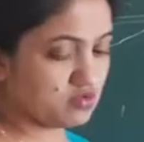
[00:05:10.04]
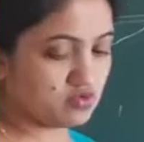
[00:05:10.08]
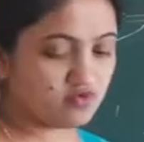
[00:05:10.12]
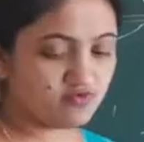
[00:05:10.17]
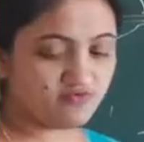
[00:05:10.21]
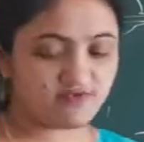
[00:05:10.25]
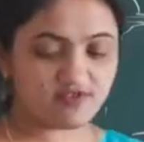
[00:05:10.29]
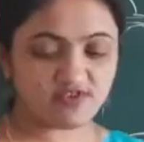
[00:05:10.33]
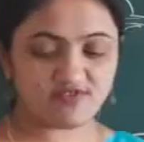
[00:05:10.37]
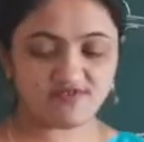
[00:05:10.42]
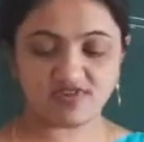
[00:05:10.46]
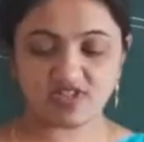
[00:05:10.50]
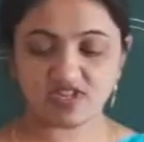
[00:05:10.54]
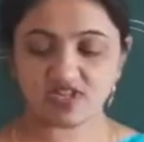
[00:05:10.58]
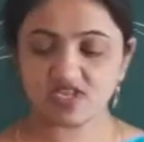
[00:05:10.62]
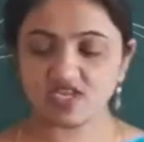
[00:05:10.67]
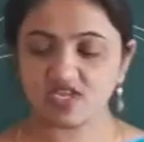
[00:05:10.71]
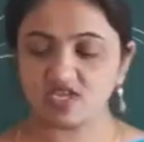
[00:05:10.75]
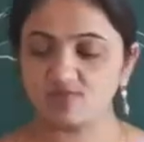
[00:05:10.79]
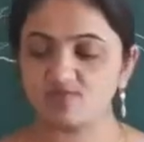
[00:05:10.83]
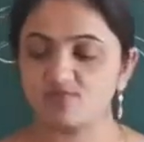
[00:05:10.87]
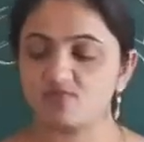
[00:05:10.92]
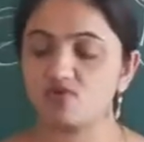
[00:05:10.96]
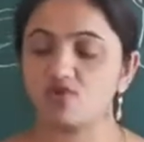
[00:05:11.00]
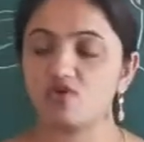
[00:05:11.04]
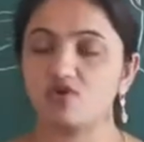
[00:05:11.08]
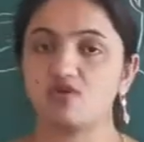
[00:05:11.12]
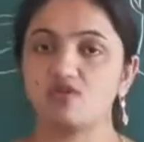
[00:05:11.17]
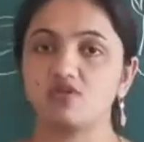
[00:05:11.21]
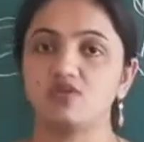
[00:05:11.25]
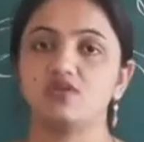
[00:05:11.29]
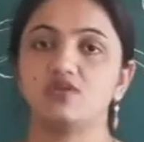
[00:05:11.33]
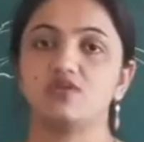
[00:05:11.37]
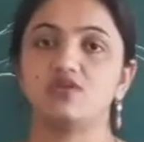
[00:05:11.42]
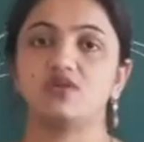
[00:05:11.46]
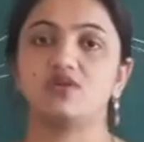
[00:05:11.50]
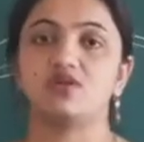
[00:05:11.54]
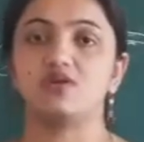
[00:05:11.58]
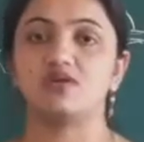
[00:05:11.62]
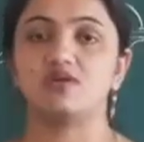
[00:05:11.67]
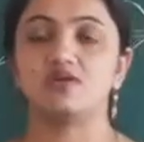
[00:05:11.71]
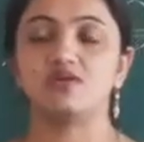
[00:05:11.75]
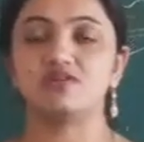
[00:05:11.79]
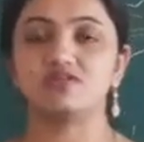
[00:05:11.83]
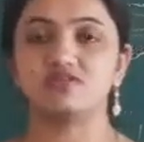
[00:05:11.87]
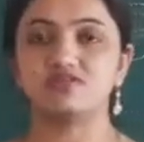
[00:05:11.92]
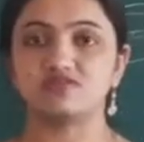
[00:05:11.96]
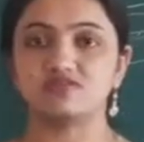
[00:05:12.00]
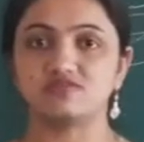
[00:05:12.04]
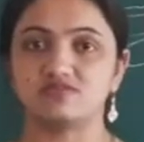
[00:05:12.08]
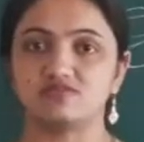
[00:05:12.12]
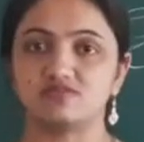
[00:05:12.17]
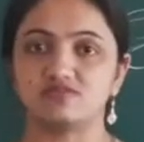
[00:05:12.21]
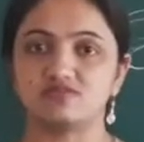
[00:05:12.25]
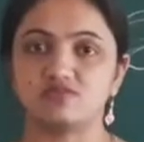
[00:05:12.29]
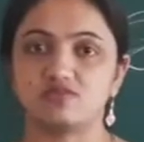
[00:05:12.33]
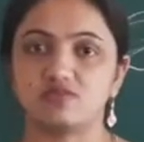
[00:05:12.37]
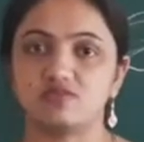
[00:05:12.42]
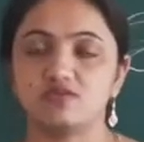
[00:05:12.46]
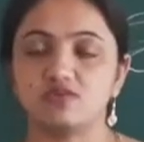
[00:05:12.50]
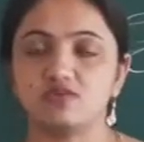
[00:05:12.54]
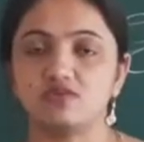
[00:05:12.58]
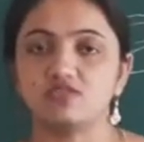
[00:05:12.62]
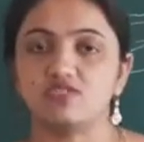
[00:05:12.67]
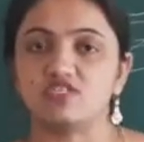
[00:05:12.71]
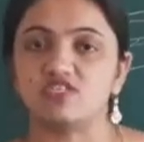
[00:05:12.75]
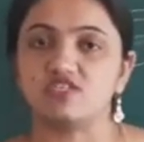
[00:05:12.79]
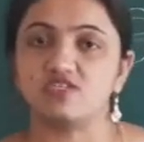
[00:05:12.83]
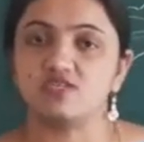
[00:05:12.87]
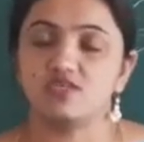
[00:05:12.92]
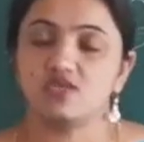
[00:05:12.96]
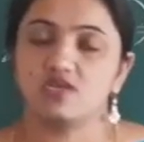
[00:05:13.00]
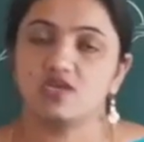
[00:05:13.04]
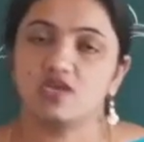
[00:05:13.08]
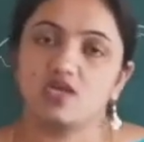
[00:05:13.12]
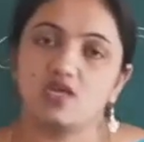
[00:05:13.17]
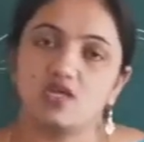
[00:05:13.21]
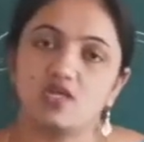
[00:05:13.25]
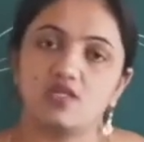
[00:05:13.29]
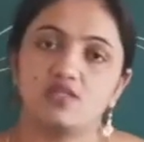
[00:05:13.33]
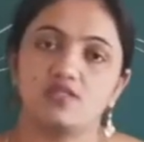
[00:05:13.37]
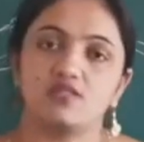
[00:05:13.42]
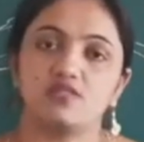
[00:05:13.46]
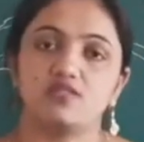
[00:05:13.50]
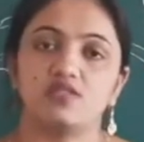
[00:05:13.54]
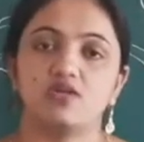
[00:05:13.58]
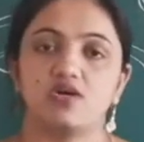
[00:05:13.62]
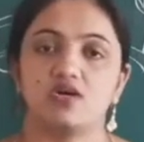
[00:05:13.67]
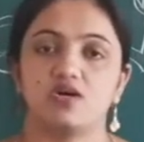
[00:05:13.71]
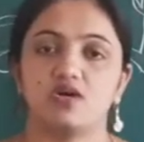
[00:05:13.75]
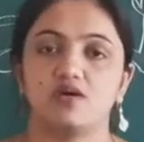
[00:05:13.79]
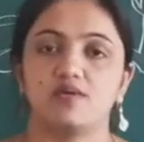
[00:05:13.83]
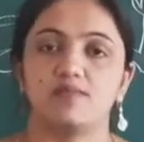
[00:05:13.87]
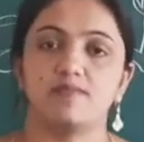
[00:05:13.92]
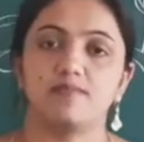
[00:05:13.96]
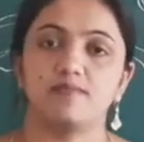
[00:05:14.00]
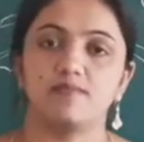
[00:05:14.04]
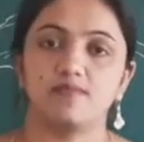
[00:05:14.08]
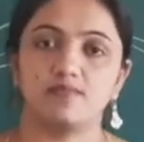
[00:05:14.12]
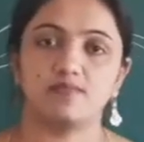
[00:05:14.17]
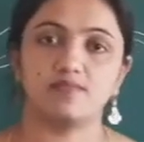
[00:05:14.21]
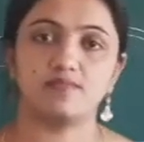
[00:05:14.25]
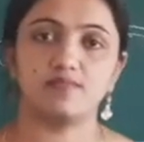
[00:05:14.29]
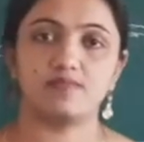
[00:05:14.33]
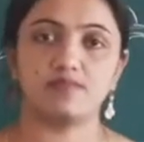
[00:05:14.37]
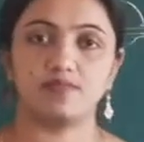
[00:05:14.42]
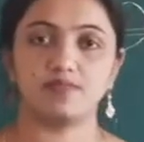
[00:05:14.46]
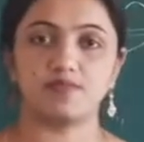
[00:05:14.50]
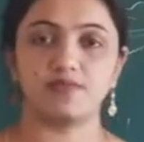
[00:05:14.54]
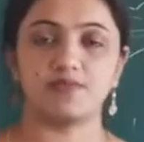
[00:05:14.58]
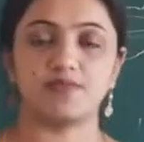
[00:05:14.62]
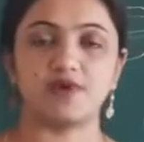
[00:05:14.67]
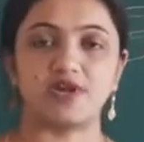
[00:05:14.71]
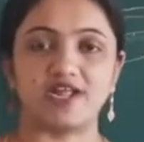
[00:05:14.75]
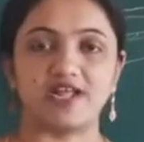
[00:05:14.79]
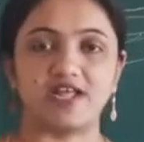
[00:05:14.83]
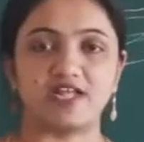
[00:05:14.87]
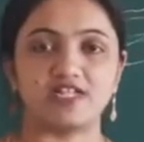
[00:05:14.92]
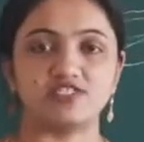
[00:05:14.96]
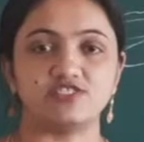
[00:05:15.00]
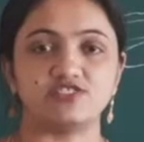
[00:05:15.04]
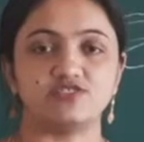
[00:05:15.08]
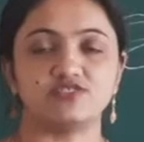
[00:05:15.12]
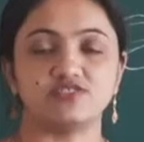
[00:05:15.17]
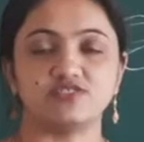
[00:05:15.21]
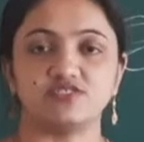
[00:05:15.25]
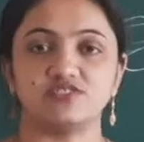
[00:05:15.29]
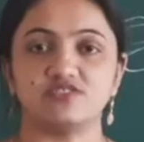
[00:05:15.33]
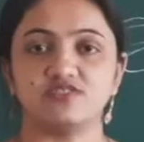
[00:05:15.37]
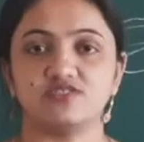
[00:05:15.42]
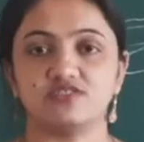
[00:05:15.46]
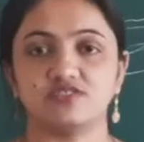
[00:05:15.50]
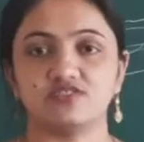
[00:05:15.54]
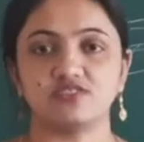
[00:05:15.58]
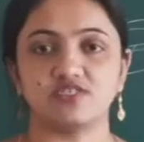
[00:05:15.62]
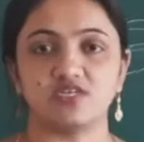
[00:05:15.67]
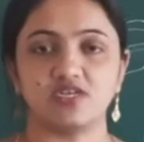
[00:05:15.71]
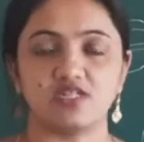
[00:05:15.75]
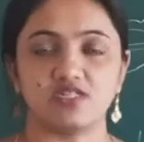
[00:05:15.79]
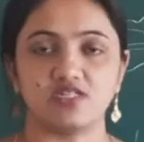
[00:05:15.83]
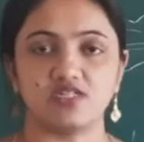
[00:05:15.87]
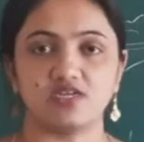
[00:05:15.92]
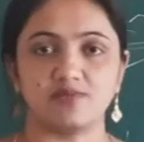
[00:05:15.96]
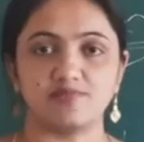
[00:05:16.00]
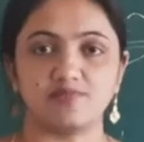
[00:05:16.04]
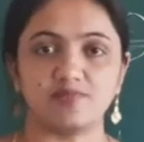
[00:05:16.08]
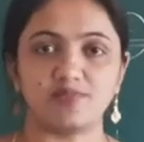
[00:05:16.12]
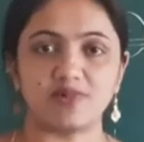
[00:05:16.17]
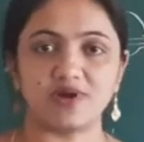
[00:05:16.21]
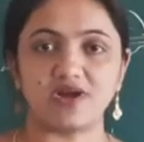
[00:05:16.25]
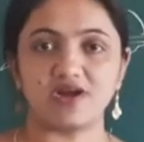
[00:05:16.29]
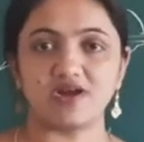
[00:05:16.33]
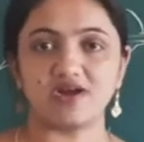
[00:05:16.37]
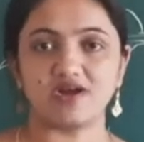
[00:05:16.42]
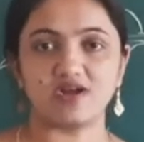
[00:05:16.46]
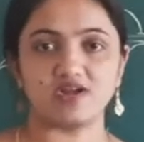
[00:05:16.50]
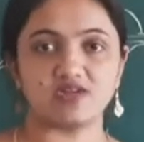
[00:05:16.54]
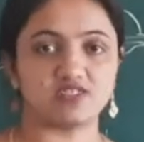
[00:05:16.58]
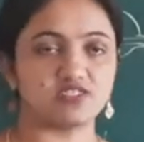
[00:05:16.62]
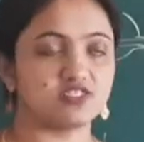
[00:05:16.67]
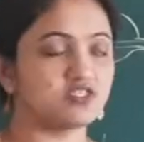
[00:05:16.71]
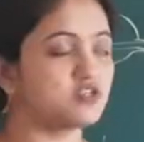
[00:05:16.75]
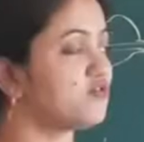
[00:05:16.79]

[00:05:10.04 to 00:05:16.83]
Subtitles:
we will keep on learning the branches and the parts,